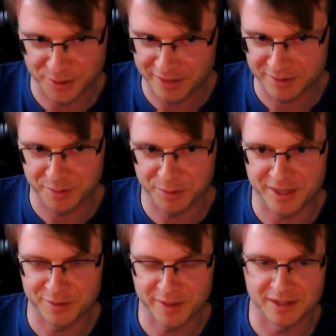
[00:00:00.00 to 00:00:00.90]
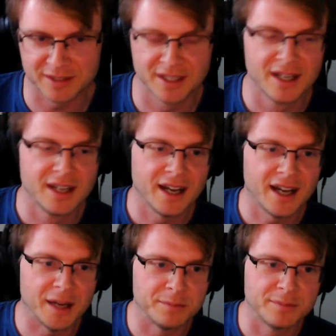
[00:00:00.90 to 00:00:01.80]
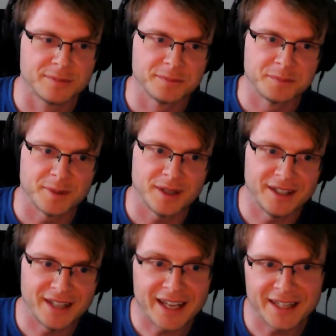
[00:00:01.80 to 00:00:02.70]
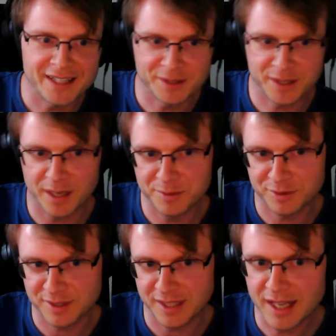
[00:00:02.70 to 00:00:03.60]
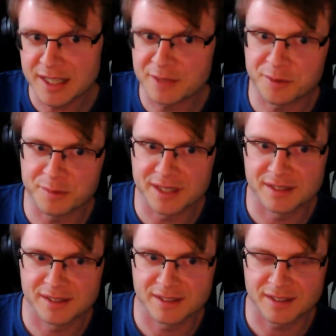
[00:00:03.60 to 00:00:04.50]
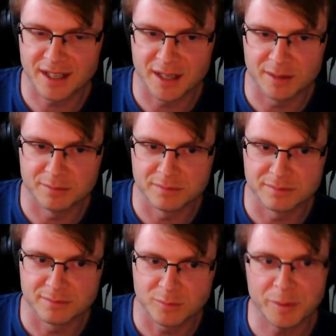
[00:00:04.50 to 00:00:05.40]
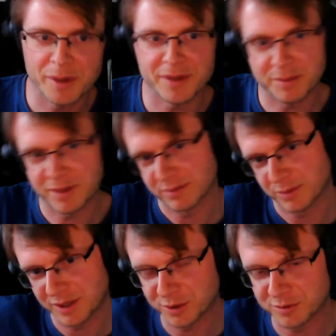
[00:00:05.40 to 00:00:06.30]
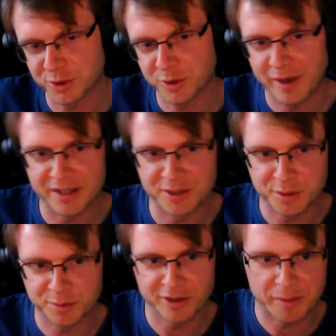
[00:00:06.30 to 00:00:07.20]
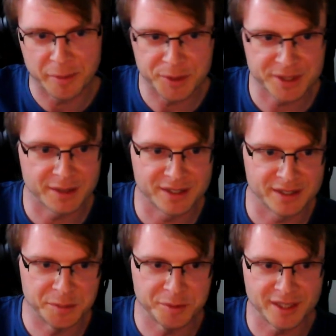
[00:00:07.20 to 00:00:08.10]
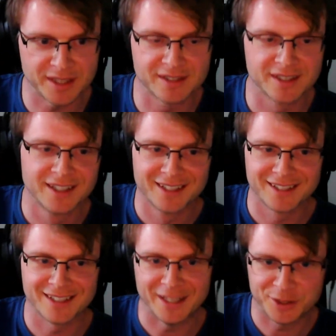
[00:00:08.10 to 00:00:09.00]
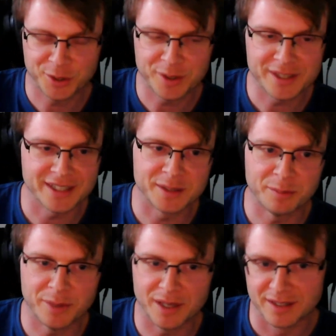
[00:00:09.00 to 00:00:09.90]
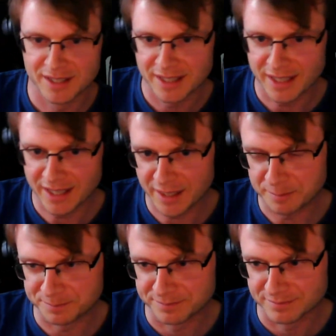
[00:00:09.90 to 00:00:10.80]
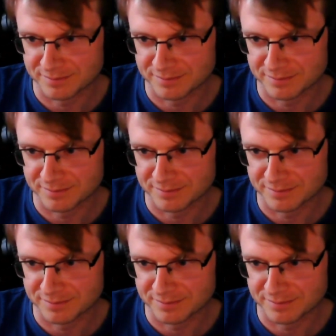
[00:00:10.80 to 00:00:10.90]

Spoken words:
you have something with these fields. And again, this comes slightly from this, we can sort of talk about end-user programming, which led to some of these choices. But I'm